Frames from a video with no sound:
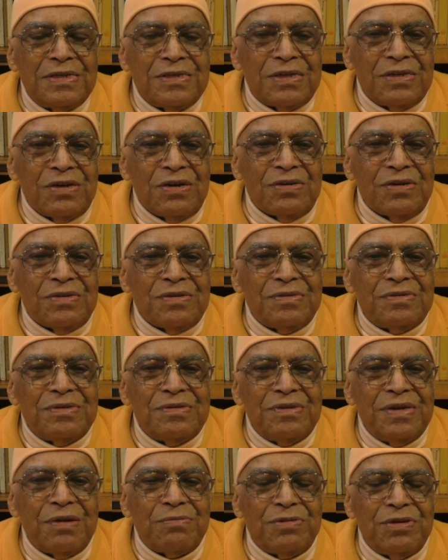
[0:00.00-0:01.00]
So
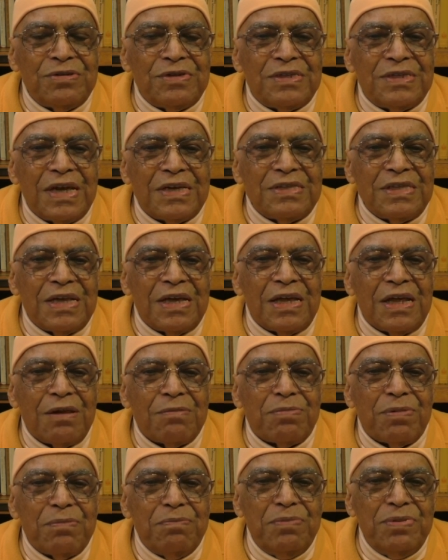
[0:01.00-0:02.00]
we have to take the
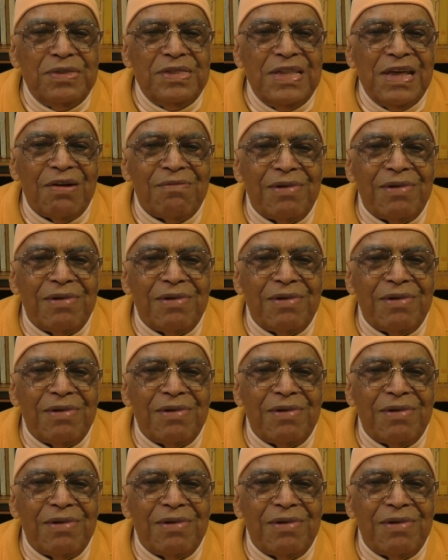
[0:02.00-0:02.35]
help of Vidya